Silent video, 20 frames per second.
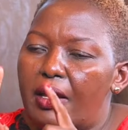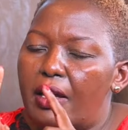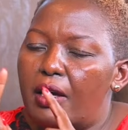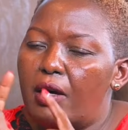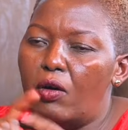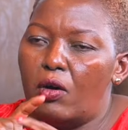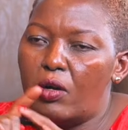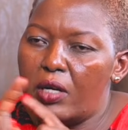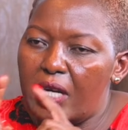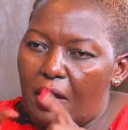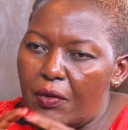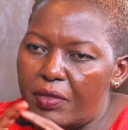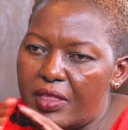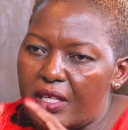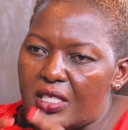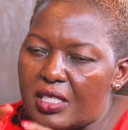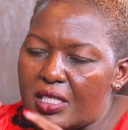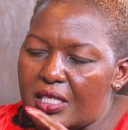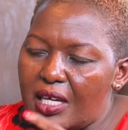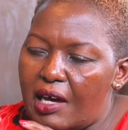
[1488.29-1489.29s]
or now the
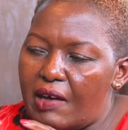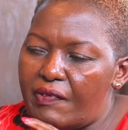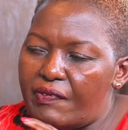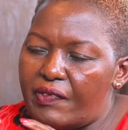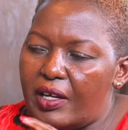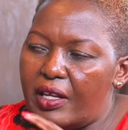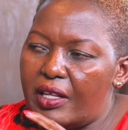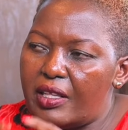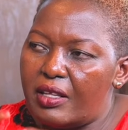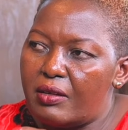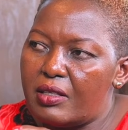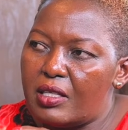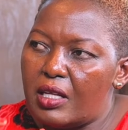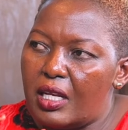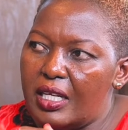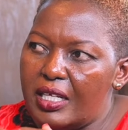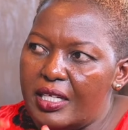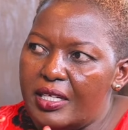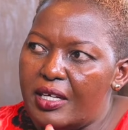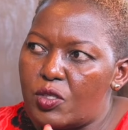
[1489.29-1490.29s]
staff and the
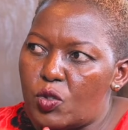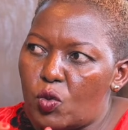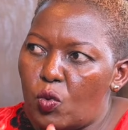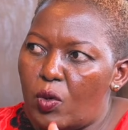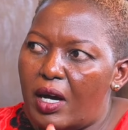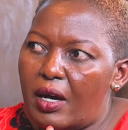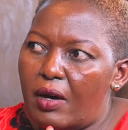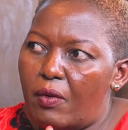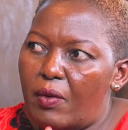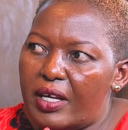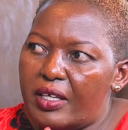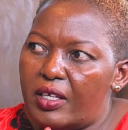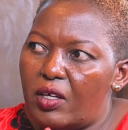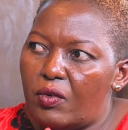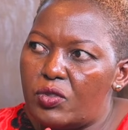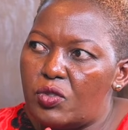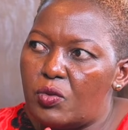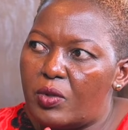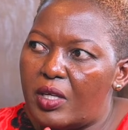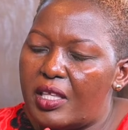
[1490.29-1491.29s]
leaders who are working
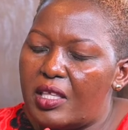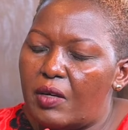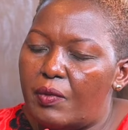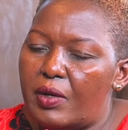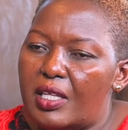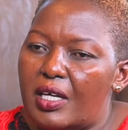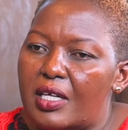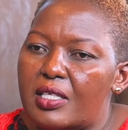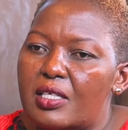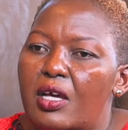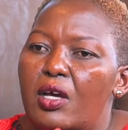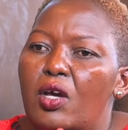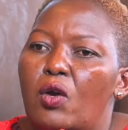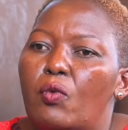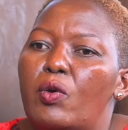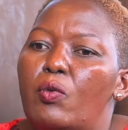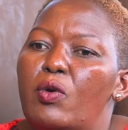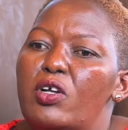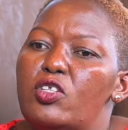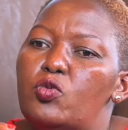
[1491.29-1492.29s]
together with us,
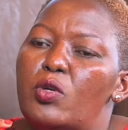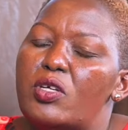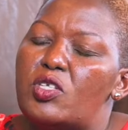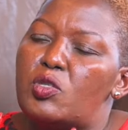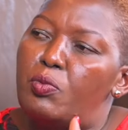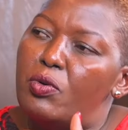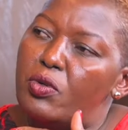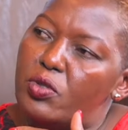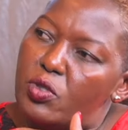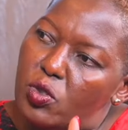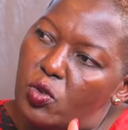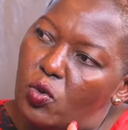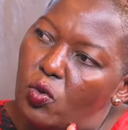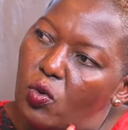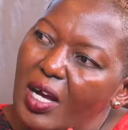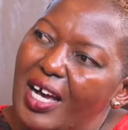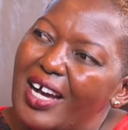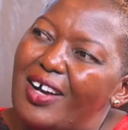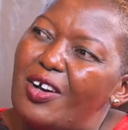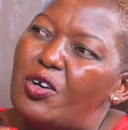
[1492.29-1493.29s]
we want to expose you
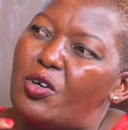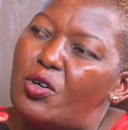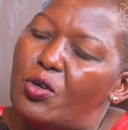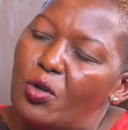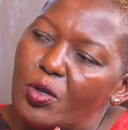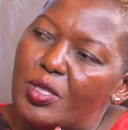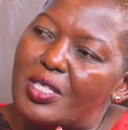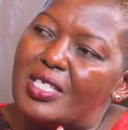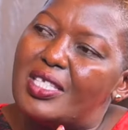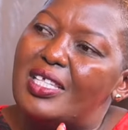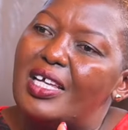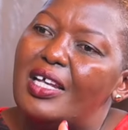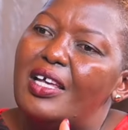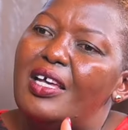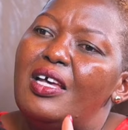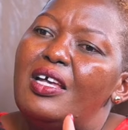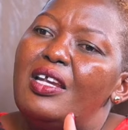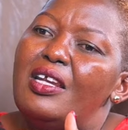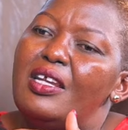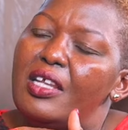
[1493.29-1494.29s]
across the
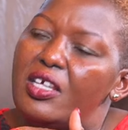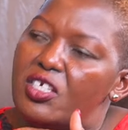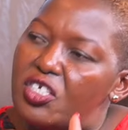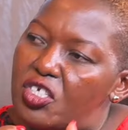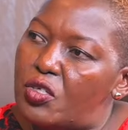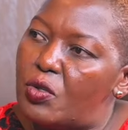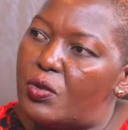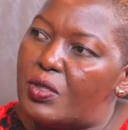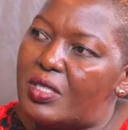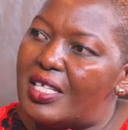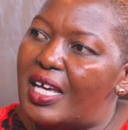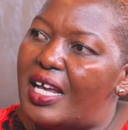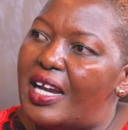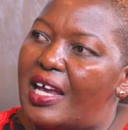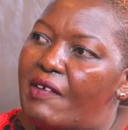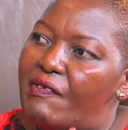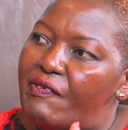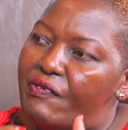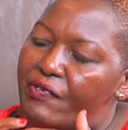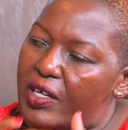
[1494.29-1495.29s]
nations that
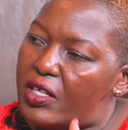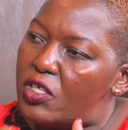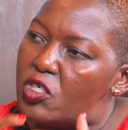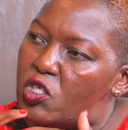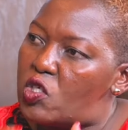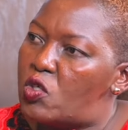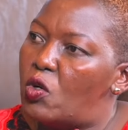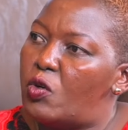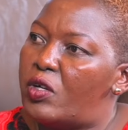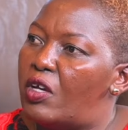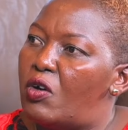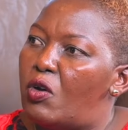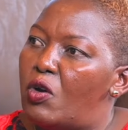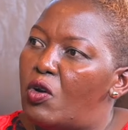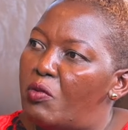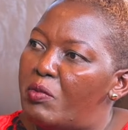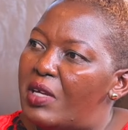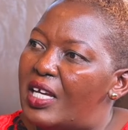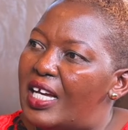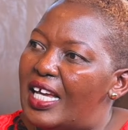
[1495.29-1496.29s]
are very strong
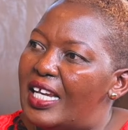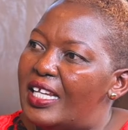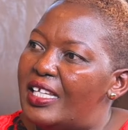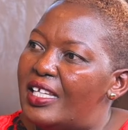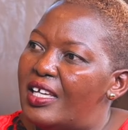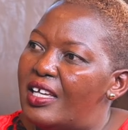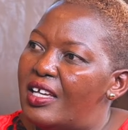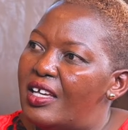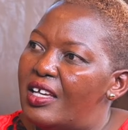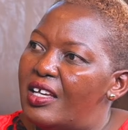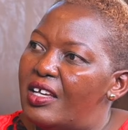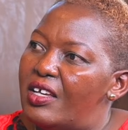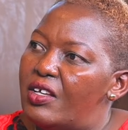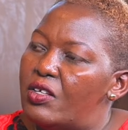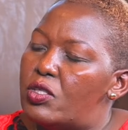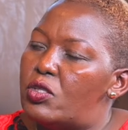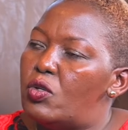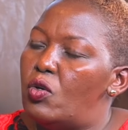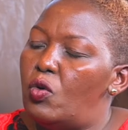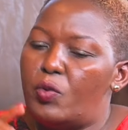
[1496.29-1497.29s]
economically.
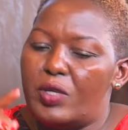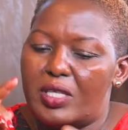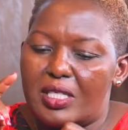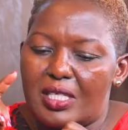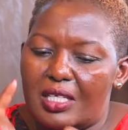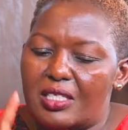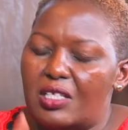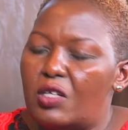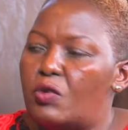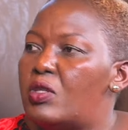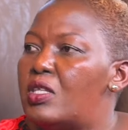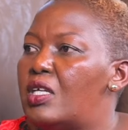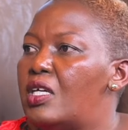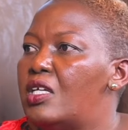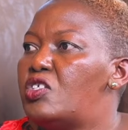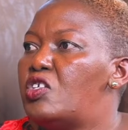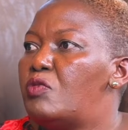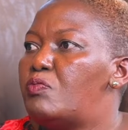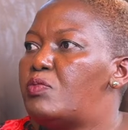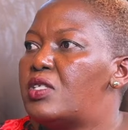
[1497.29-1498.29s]
So we started with
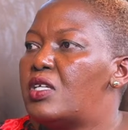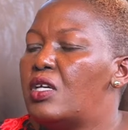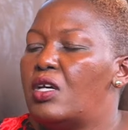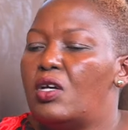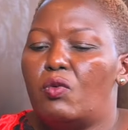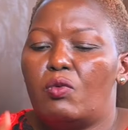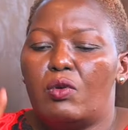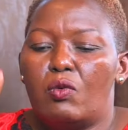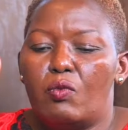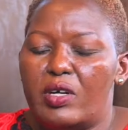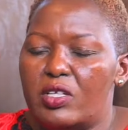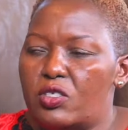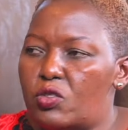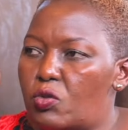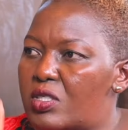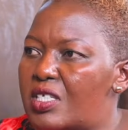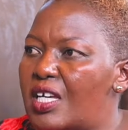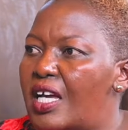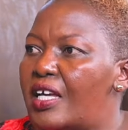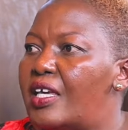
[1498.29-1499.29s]
Egypt, we went to
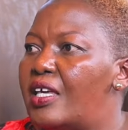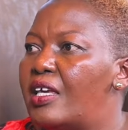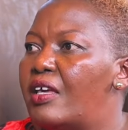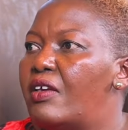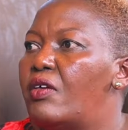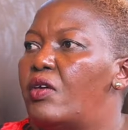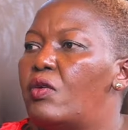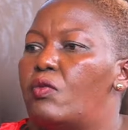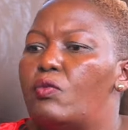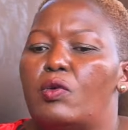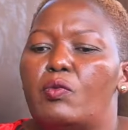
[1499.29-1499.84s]
Turkey, we